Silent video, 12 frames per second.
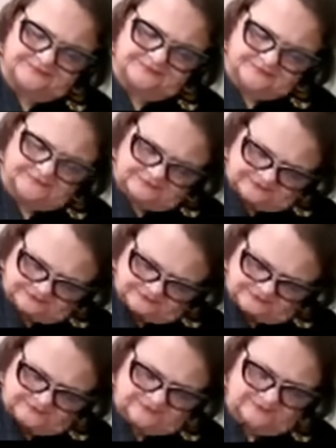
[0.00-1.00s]

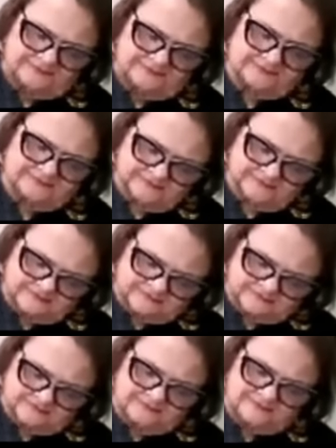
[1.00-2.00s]

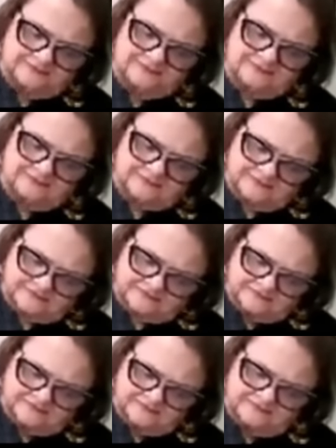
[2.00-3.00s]

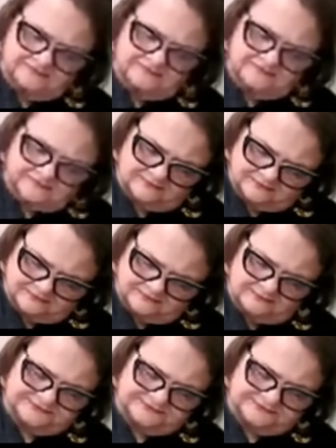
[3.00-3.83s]
(silent)